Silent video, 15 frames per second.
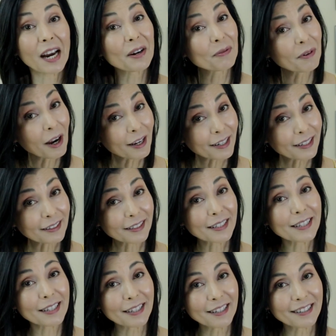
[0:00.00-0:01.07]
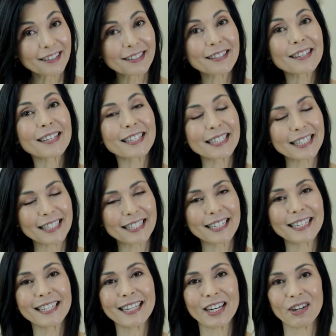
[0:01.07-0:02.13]
ironically, is
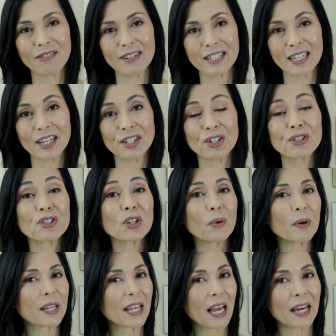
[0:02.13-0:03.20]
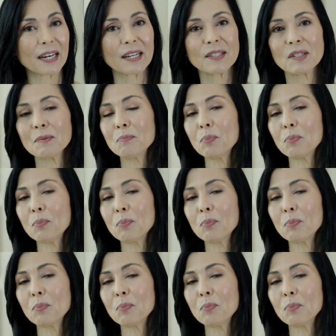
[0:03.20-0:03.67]
skin irritation. So again, it's